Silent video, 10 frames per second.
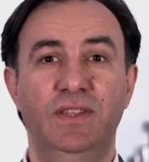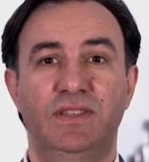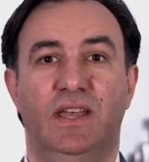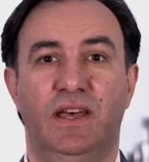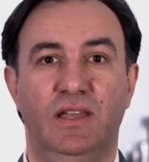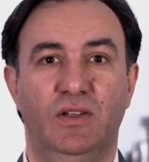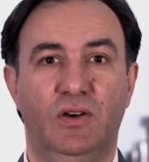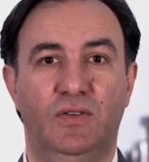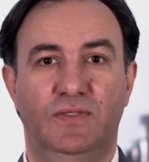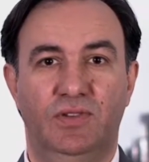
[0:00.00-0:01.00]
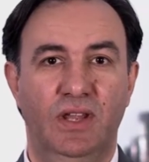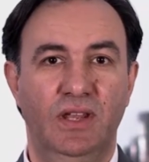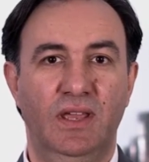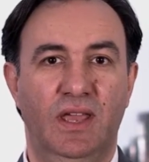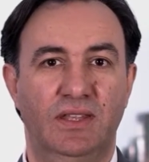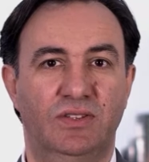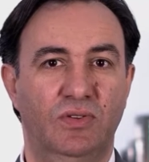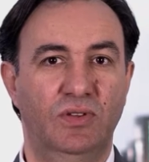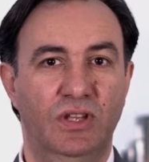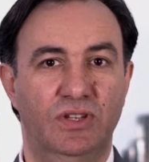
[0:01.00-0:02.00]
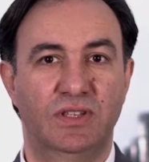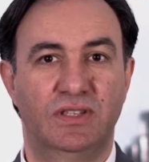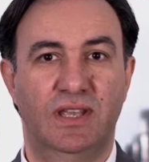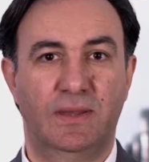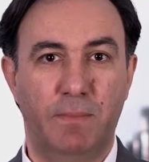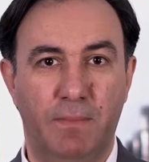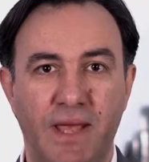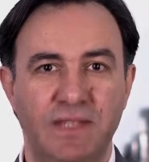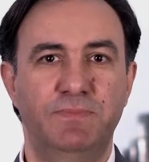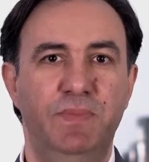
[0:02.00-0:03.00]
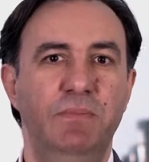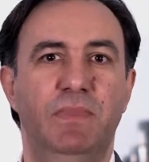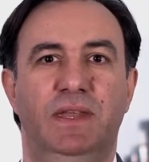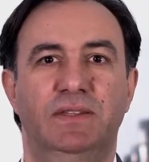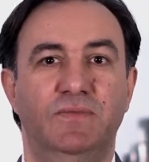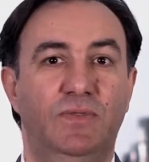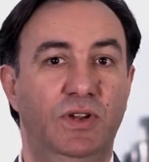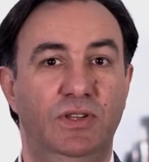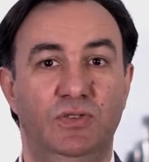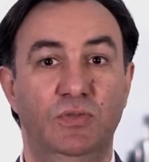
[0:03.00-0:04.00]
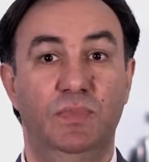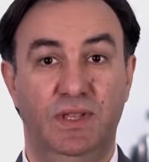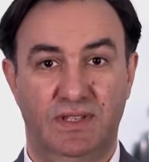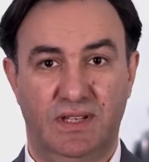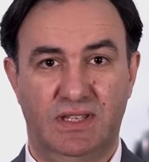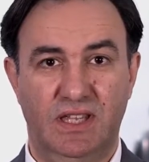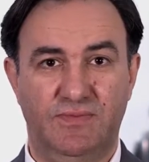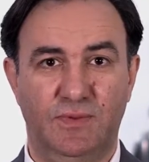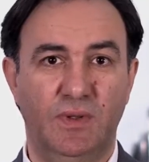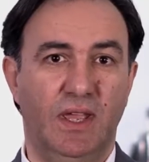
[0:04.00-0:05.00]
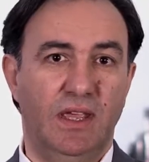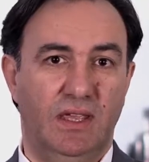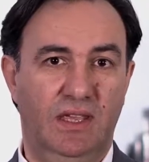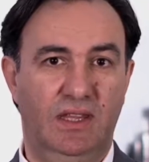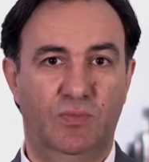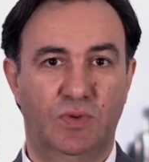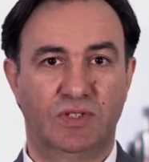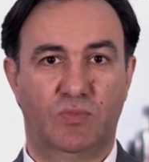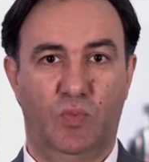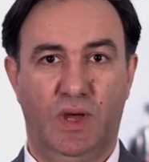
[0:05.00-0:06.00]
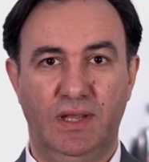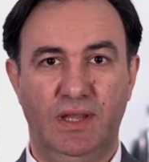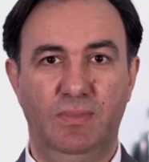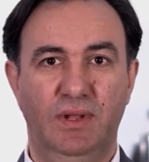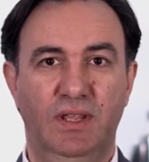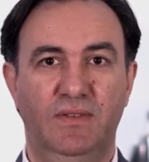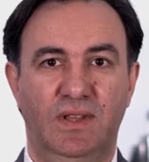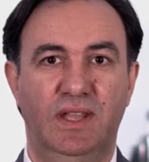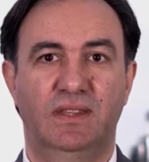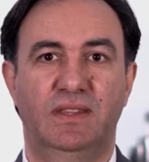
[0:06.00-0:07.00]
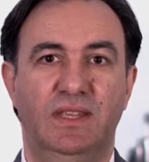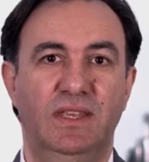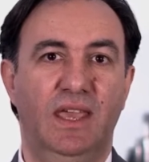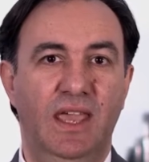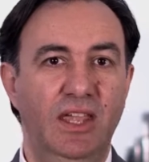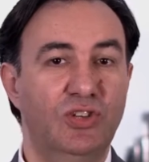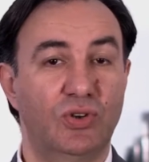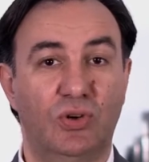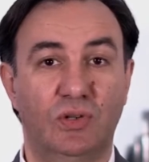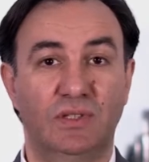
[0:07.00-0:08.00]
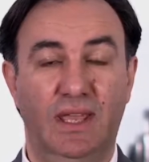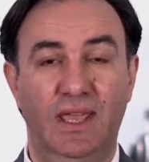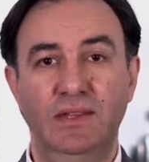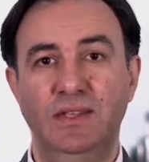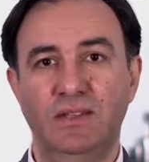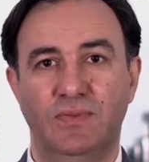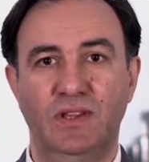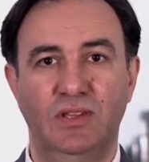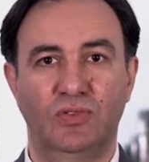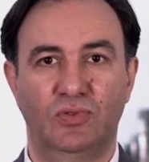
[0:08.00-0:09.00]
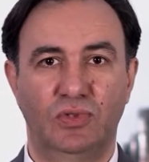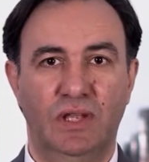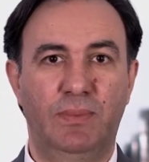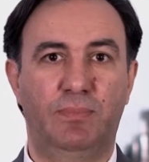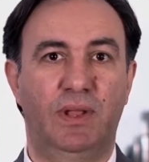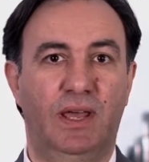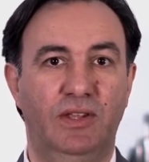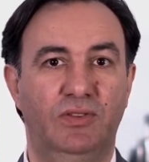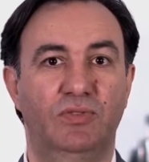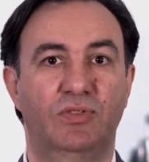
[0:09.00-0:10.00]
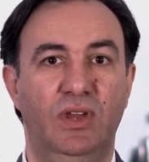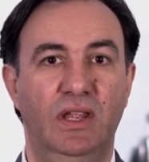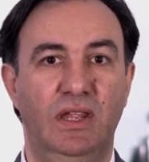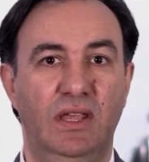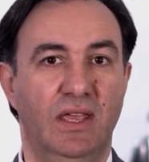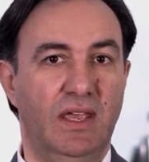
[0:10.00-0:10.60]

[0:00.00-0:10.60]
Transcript: style of trading has conditions that must be met for it to be successful. It was widely believed that the age-old 80-20 rule applied to trading,